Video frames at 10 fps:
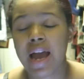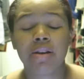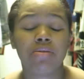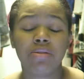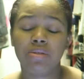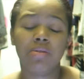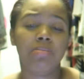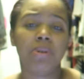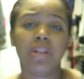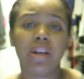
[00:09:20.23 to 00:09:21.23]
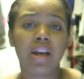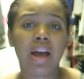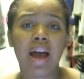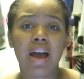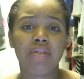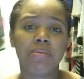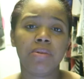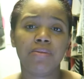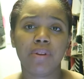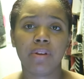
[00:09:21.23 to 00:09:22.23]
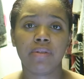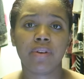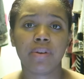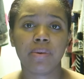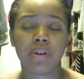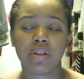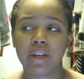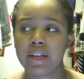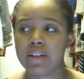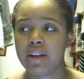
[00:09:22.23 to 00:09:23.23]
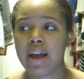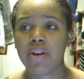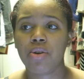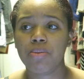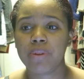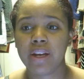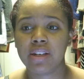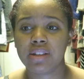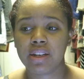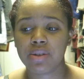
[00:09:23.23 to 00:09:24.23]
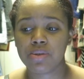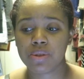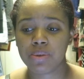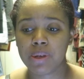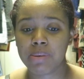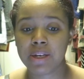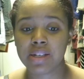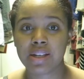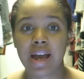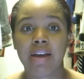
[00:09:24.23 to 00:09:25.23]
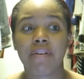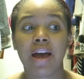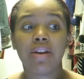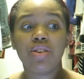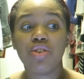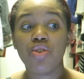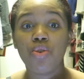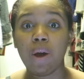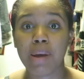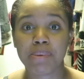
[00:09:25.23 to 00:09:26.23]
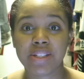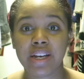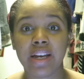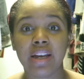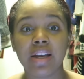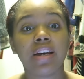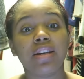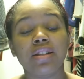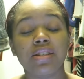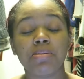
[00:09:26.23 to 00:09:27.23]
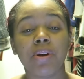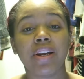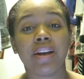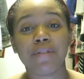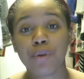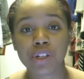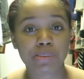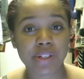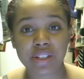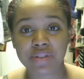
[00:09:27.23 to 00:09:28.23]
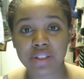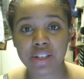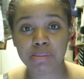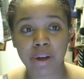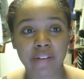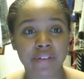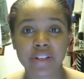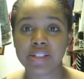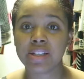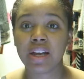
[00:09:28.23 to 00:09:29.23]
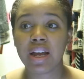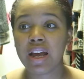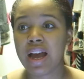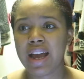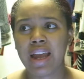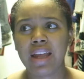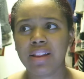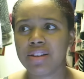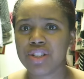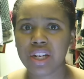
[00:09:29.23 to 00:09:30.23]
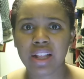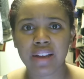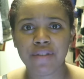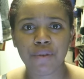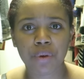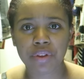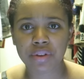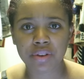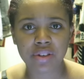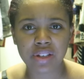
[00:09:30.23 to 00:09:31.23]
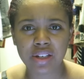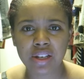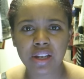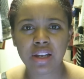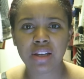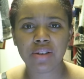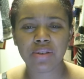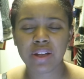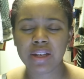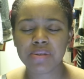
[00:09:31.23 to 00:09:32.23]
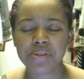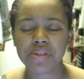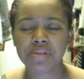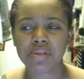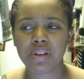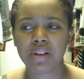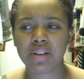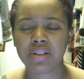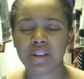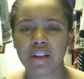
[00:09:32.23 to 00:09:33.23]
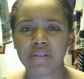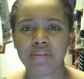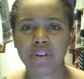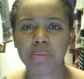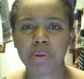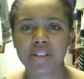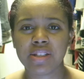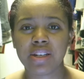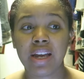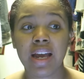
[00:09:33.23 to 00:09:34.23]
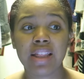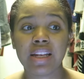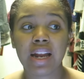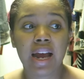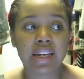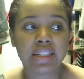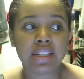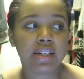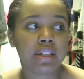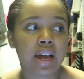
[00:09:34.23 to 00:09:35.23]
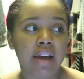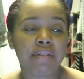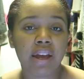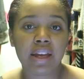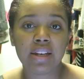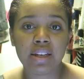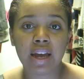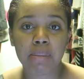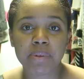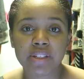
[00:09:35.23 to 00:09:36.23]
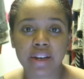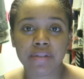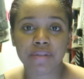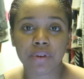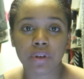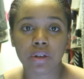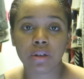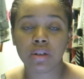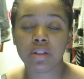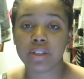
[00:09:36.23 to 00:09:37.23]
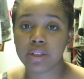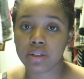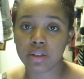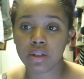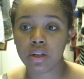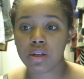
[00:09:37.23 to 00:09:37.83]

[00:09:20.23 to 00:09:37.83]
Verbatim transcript: I don't know, but I haven't been feeling very well, and I hope that that goes away because I have had no appetite. This morning I forced myself to eat breakfast. I ate lunch at like four thirty. You know, like, it was just uh, not very pleasant day, and then I didn't have any appetite for dinner.